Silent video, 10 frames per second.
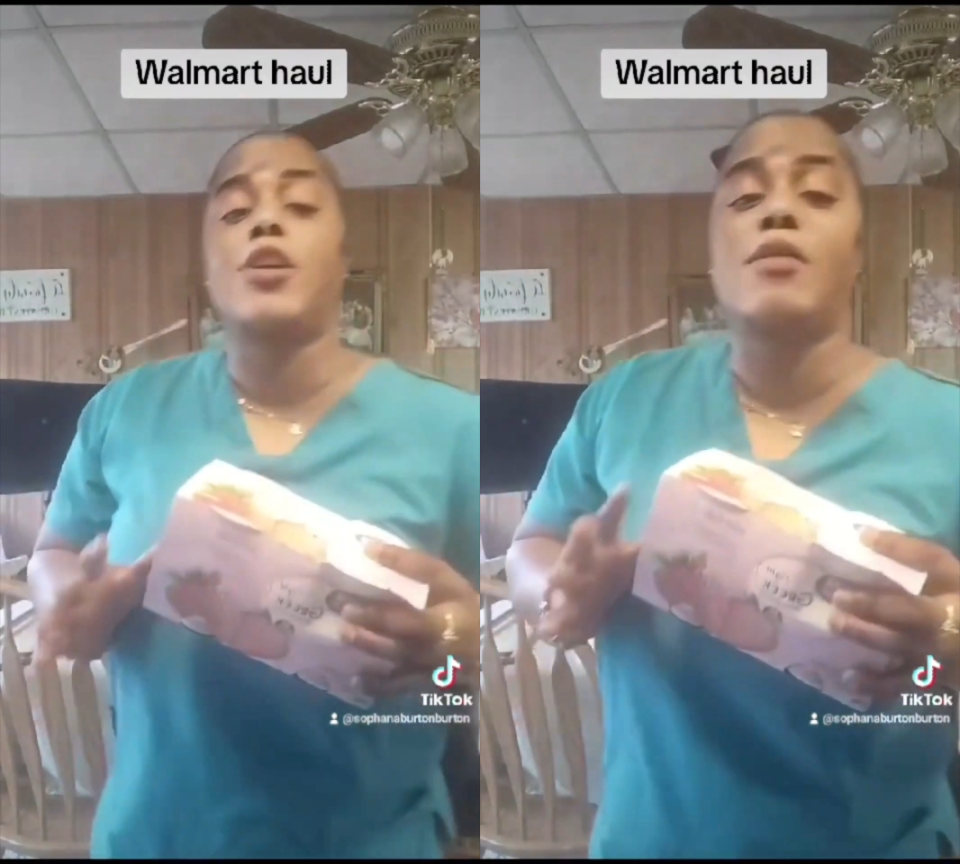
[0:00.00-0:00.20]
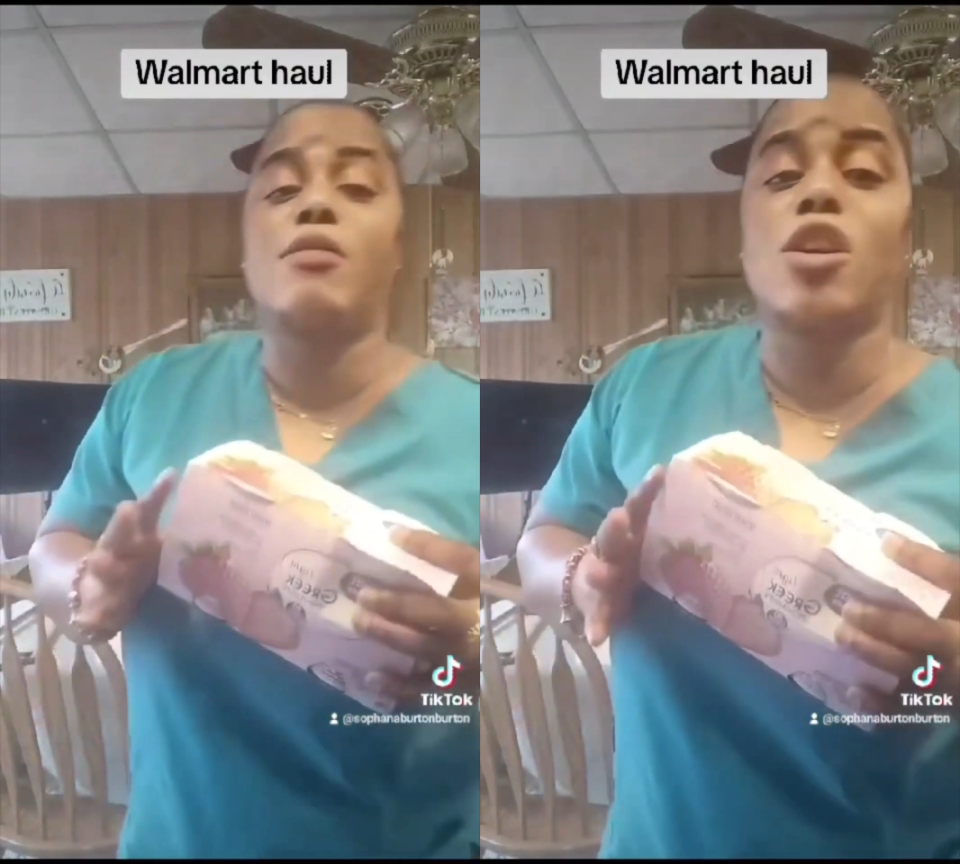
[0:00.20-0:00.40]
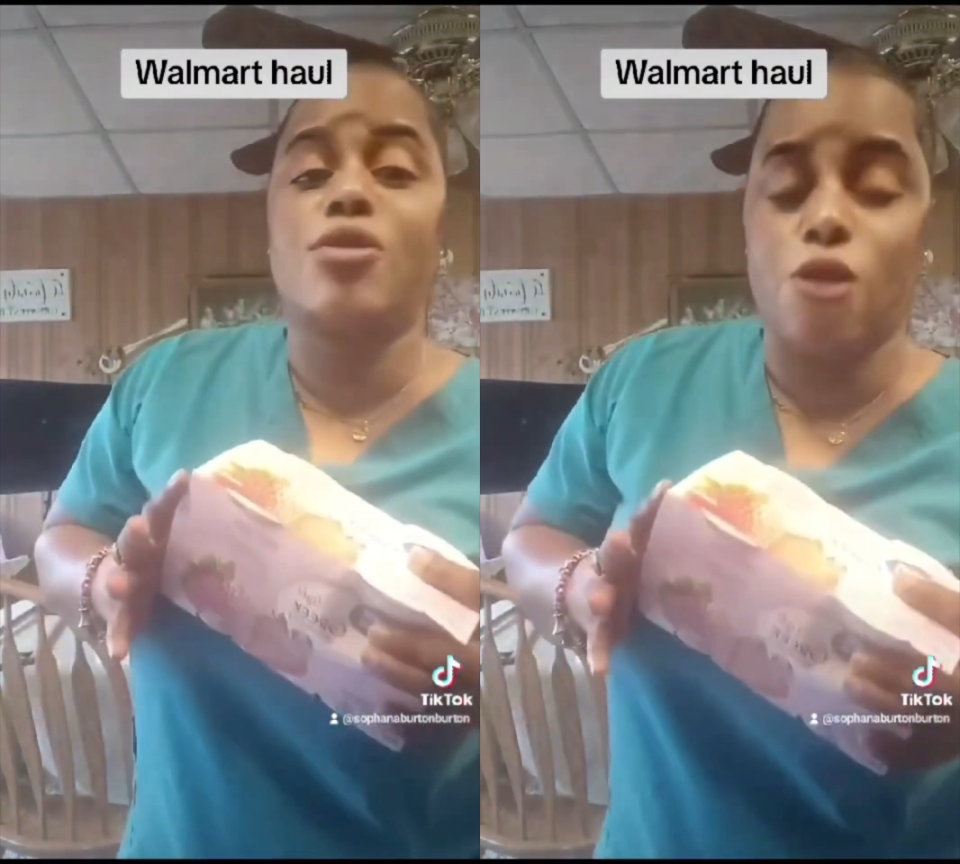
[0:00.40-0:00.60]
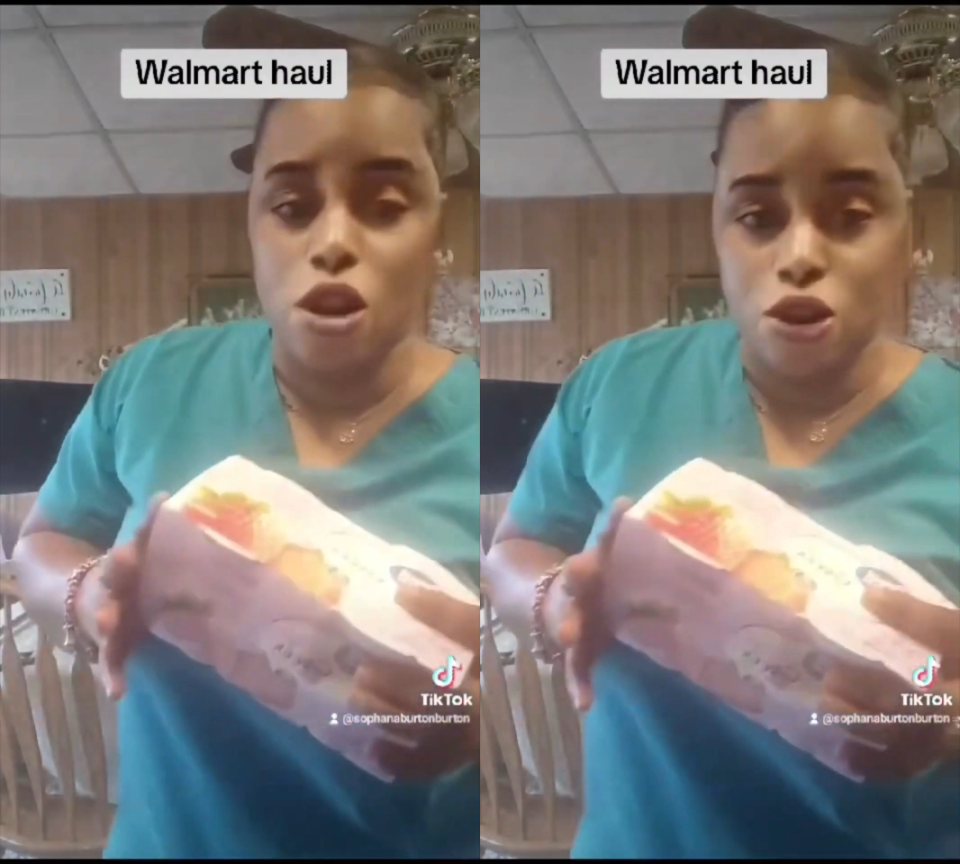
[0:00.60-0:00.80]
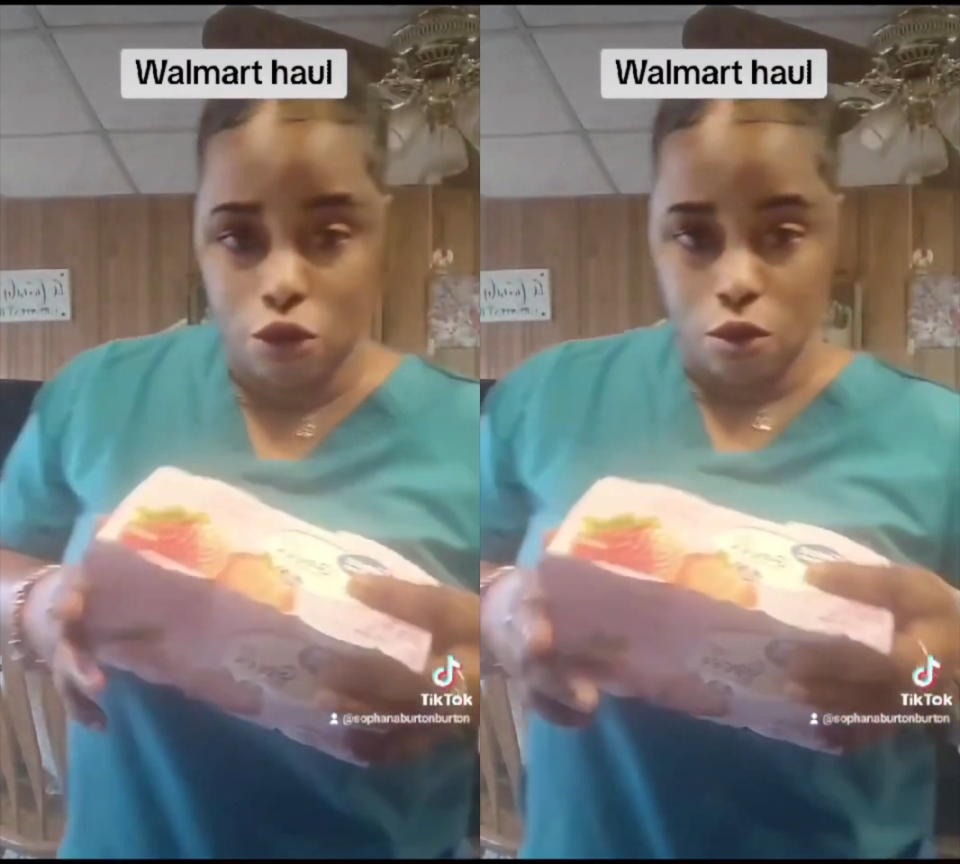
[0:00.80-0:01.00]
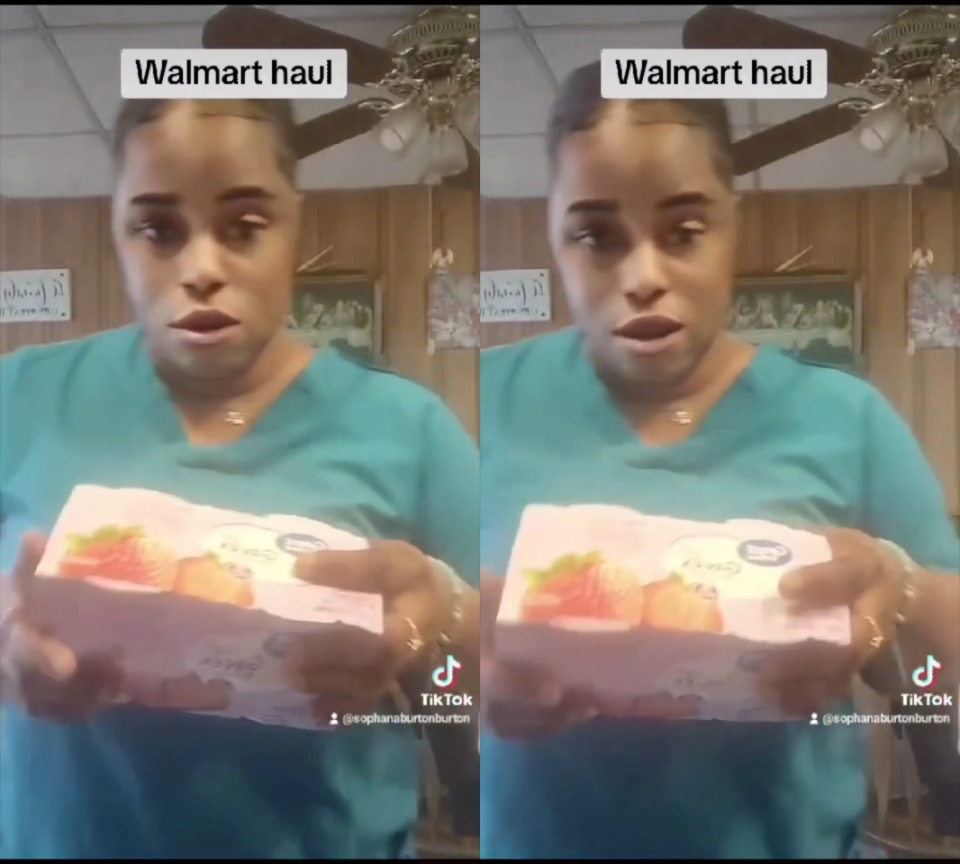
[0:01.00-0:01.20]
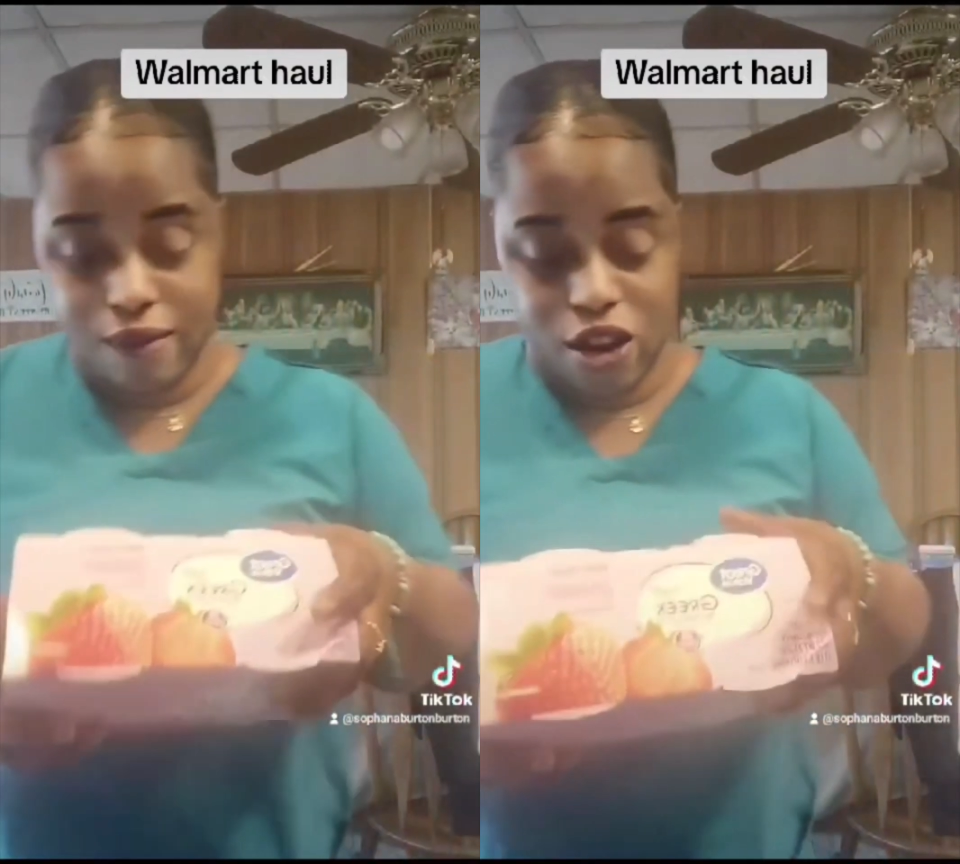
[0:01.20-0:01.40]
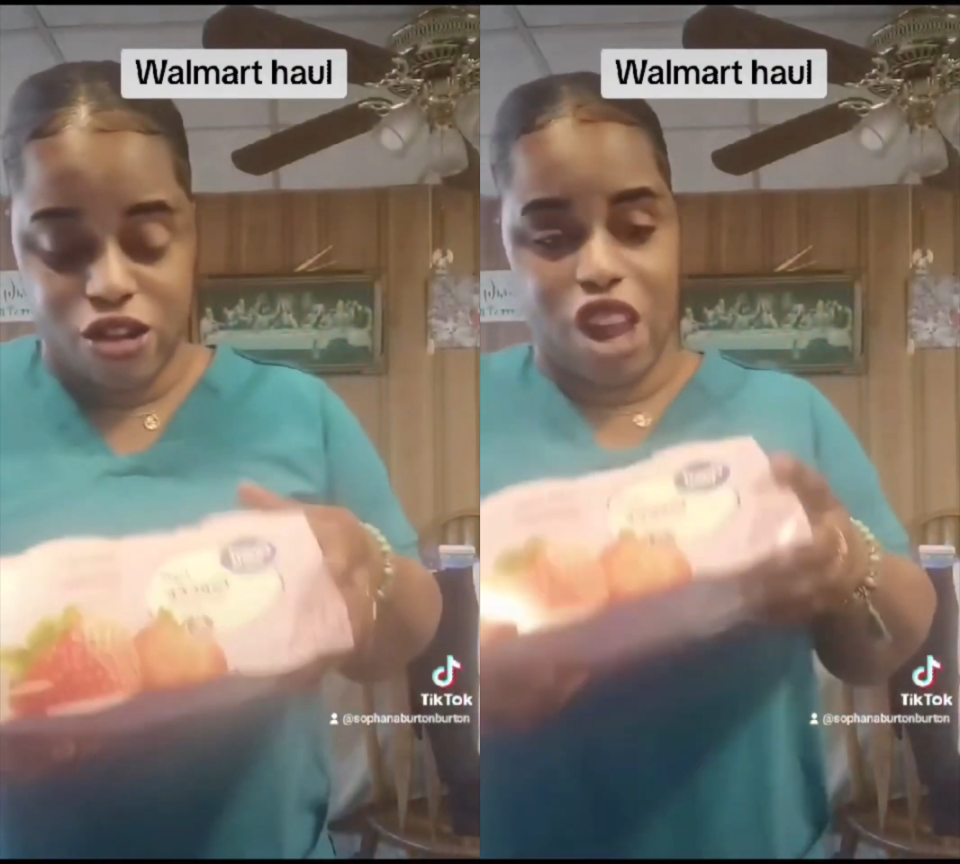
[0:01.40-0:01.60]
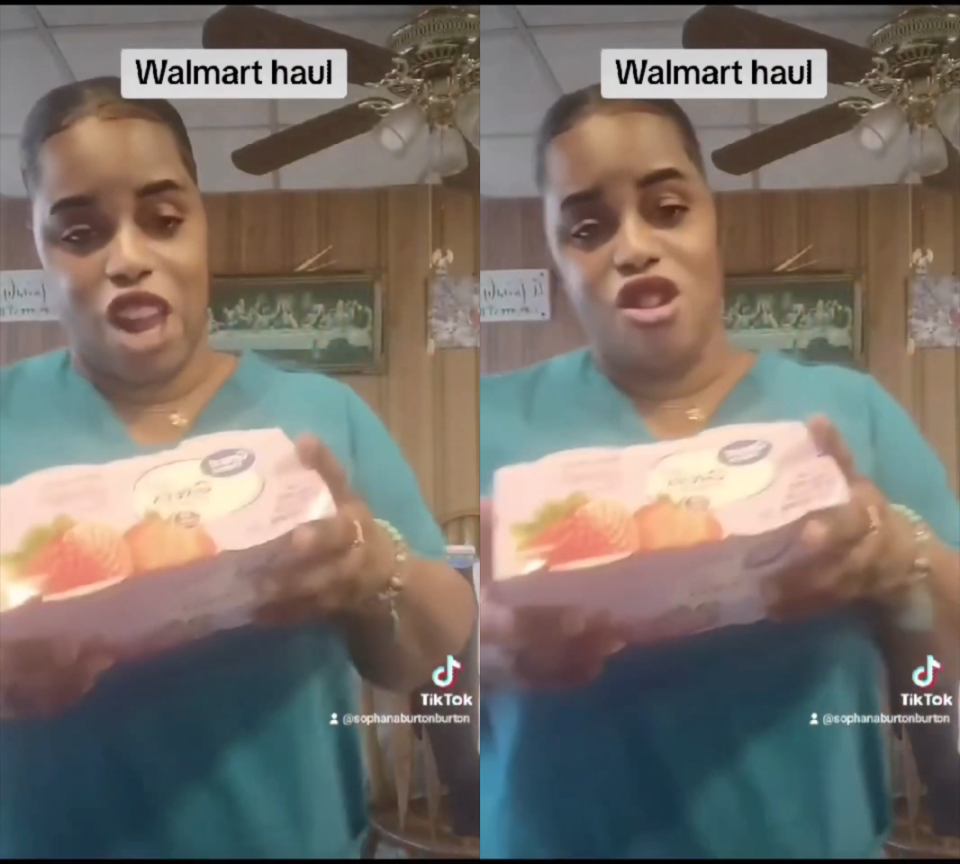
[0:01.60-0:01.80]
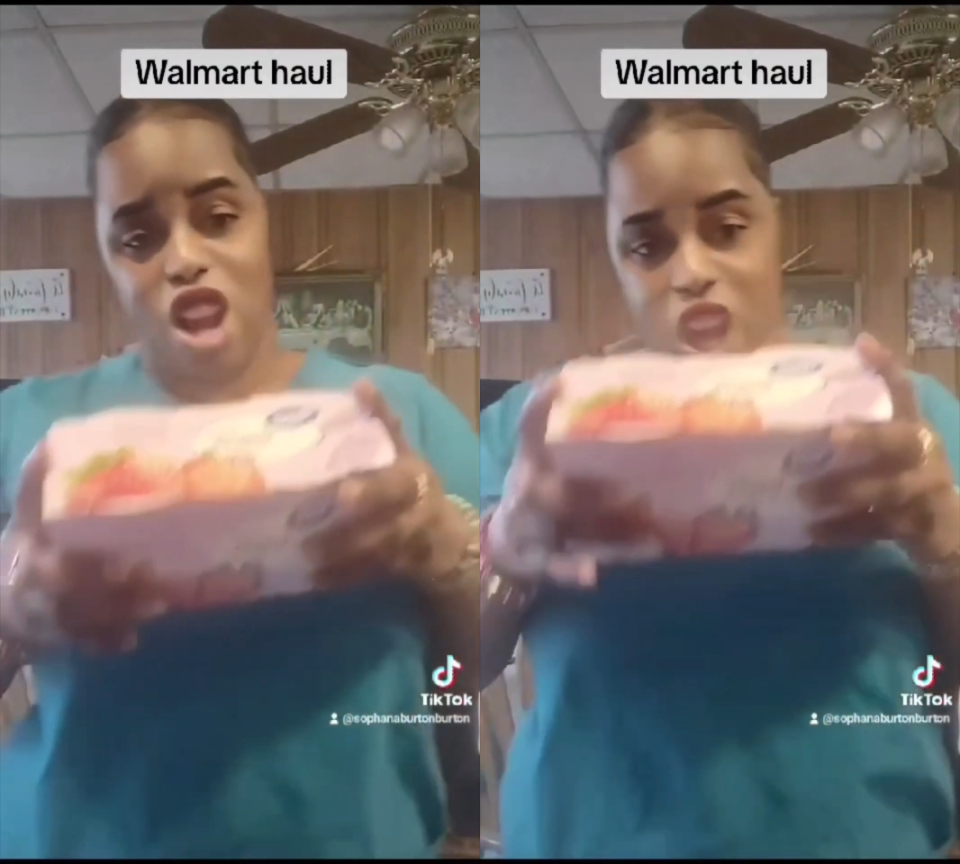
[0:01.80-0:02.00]
for the vudge too. The vudge
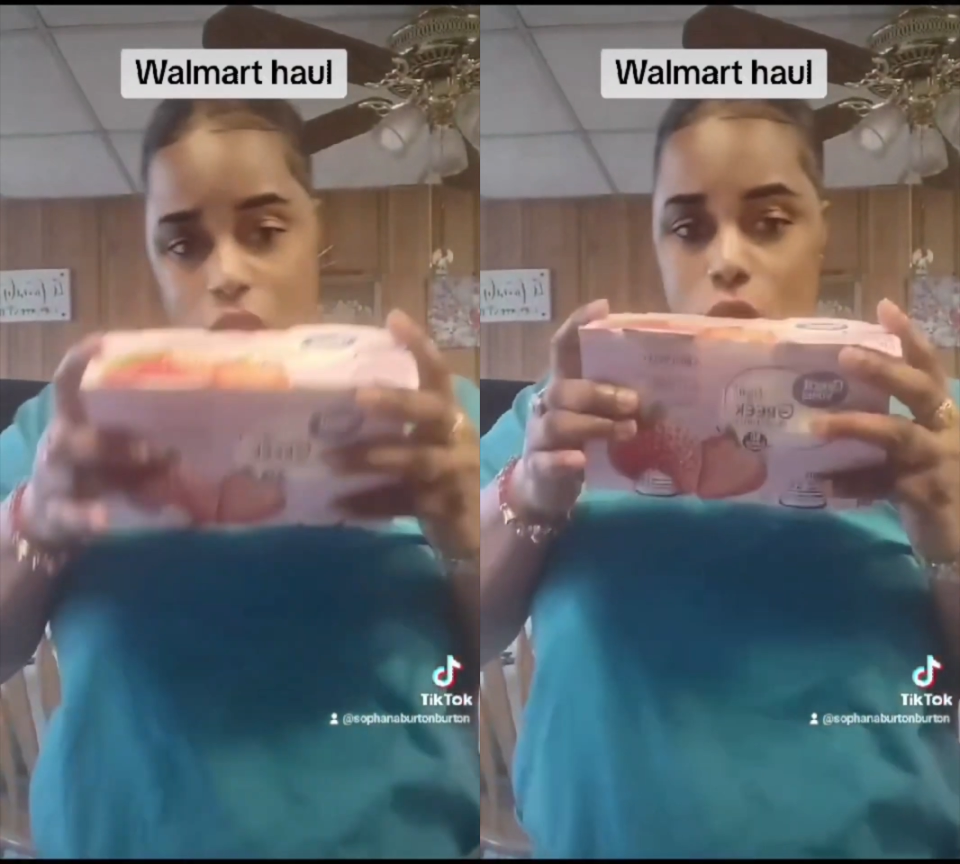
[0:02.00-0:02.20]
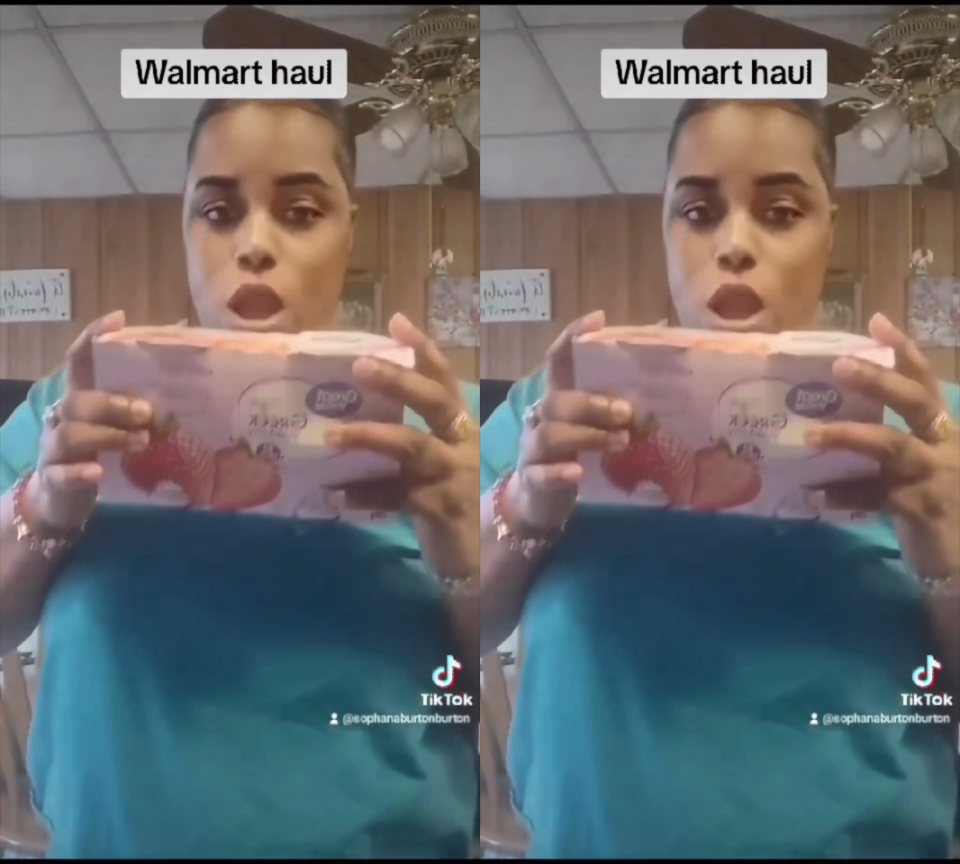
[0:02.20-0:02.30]
AJ.